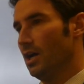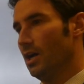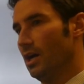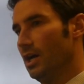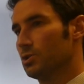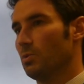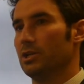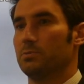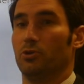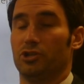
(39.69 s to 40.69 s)
as
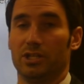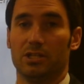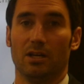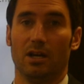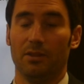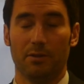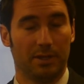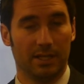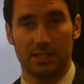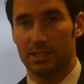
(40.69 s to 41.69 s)
well as pushing to other
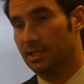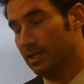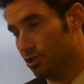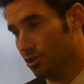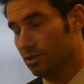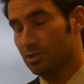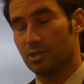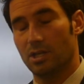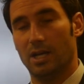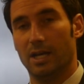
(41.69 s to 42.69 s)
things,
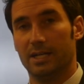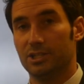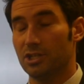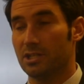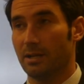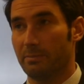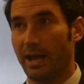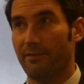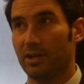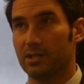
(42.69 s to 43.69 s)
extensions, and just
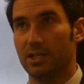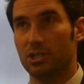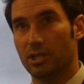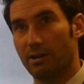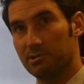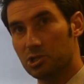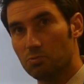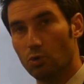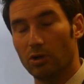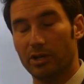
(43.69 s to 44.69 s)
having a teacher there in
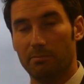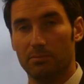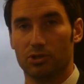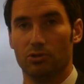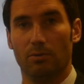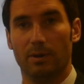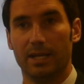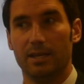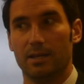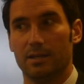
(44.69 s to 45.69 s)
smaller numbers
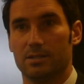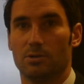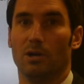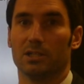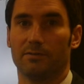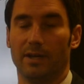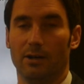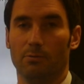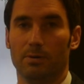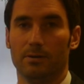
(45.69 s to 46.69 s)
normally to ask for
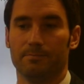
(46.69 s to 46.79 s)
help.